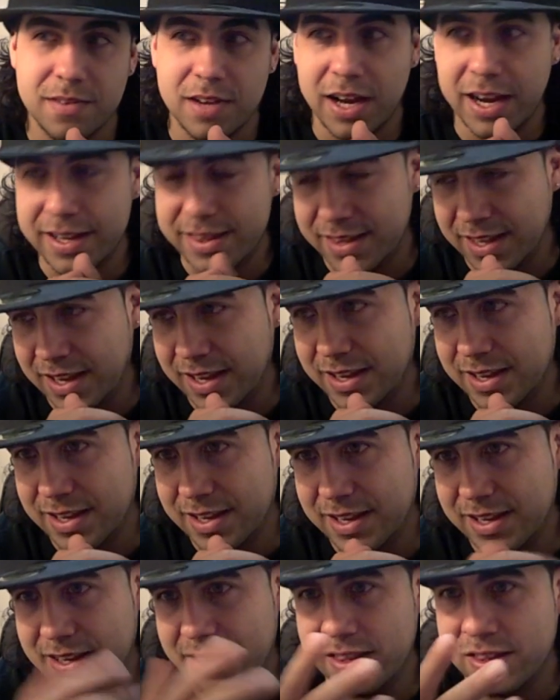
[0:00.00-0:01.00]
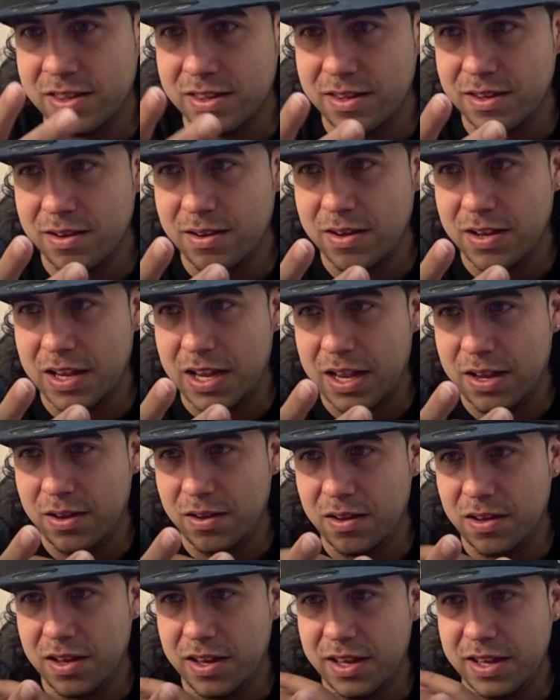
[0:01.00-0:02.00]
I think
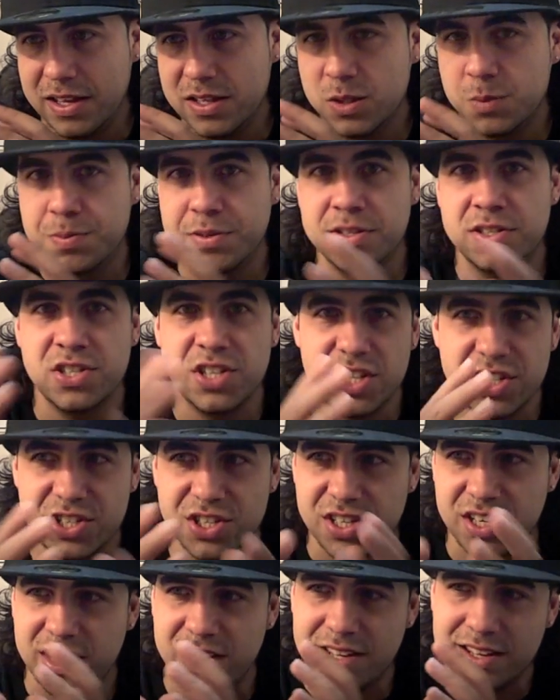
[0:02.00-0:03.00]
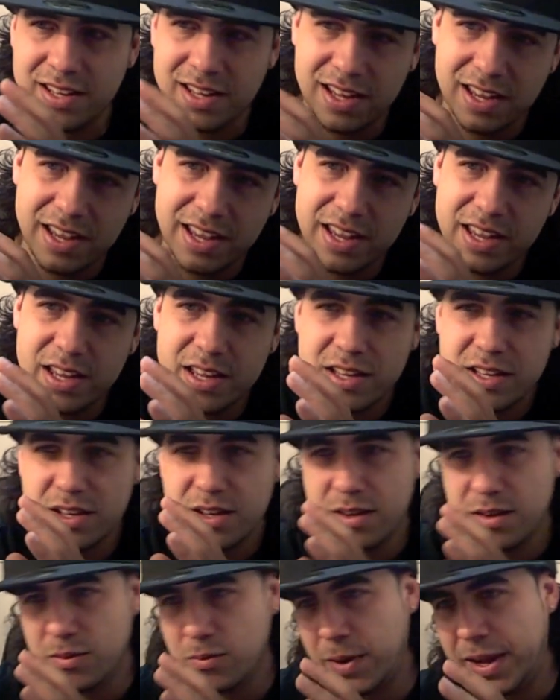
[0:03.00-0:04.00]
his positioning, the
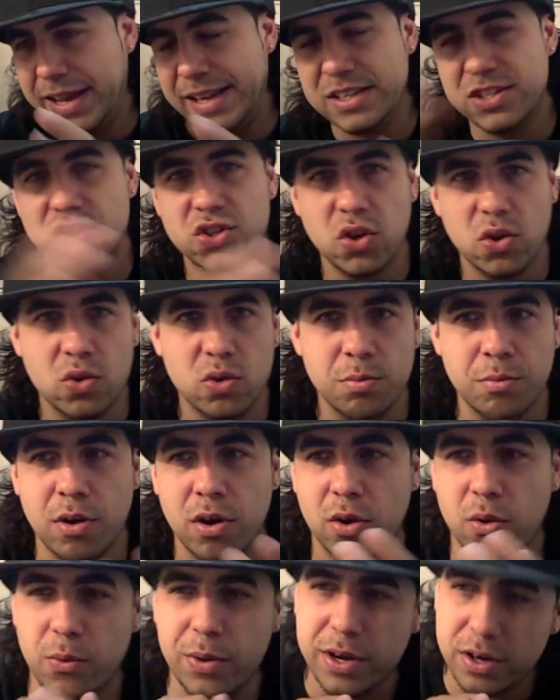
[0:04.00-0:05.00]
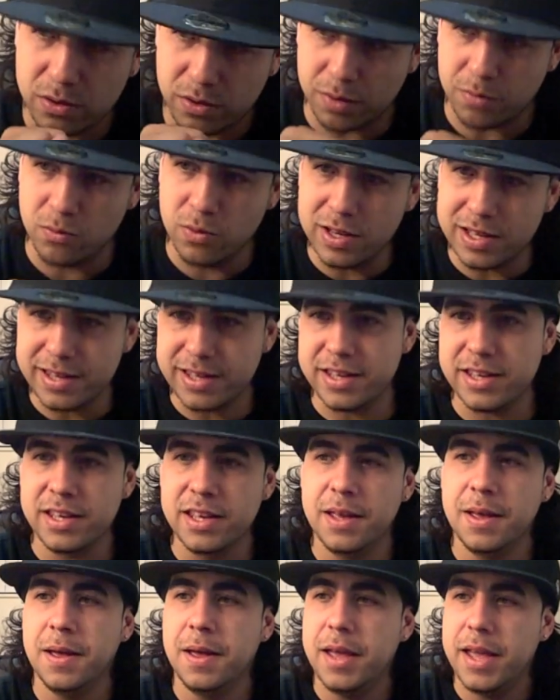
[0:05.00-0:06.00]
way he circled Margarito, and really
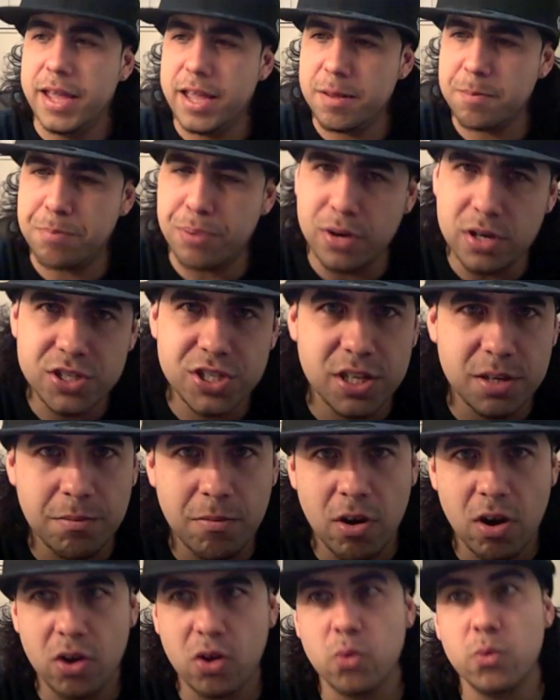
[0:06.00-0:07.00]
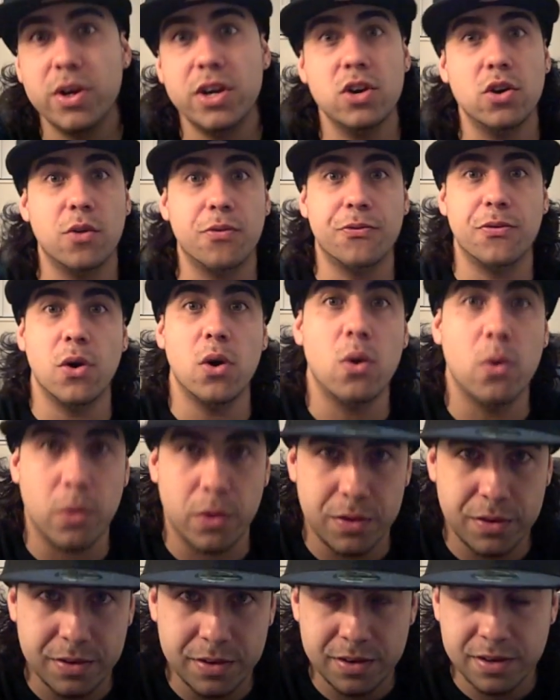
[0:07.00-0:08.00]
him pushing Margarito
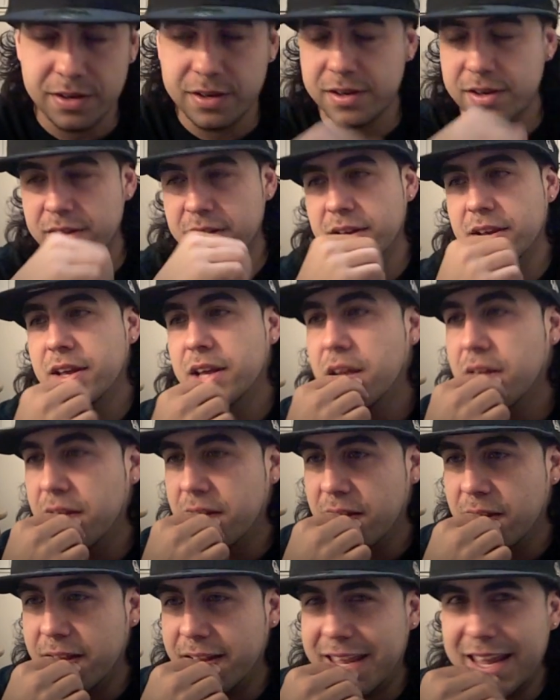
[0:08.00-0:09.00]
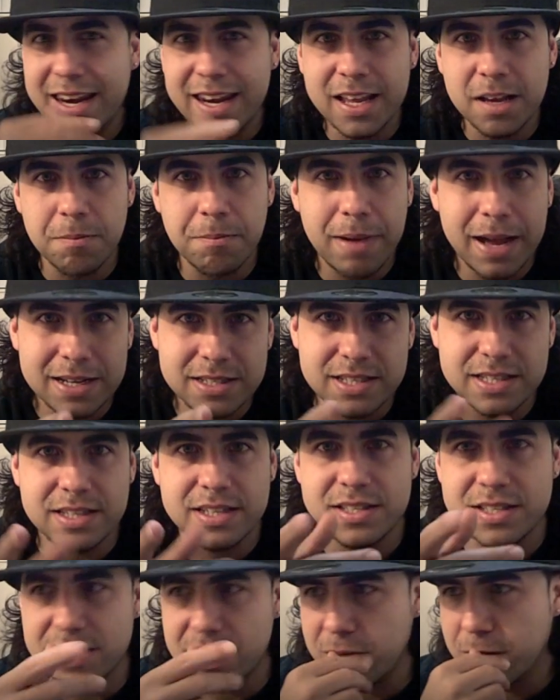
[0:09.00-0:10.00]
forward, getting him back to
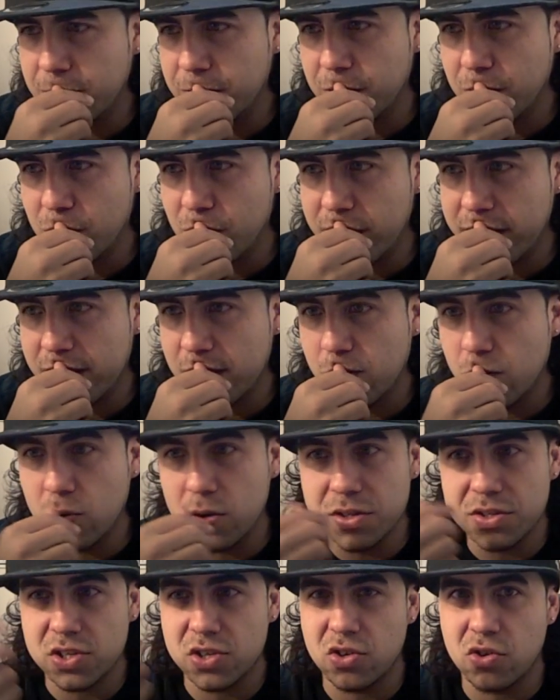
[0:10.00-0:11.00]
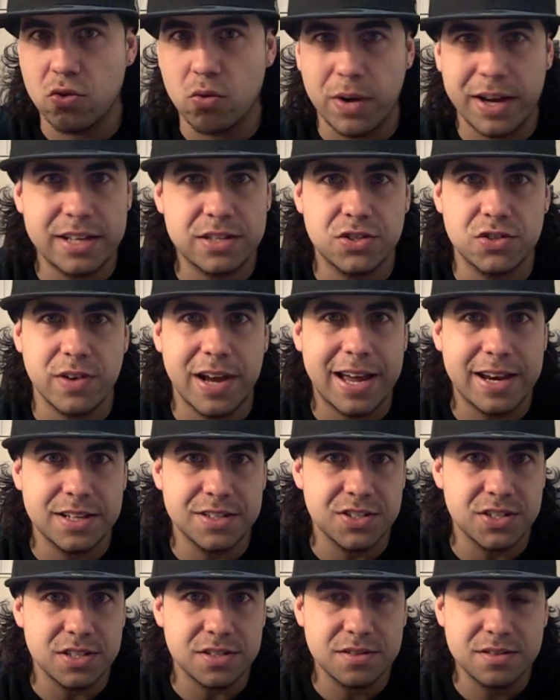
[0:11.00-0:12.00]
the center of the ring was great
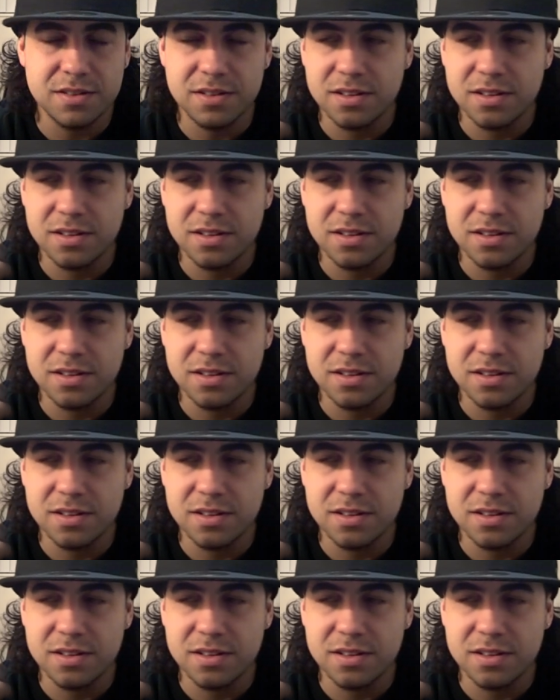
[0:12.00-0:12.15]
strategy.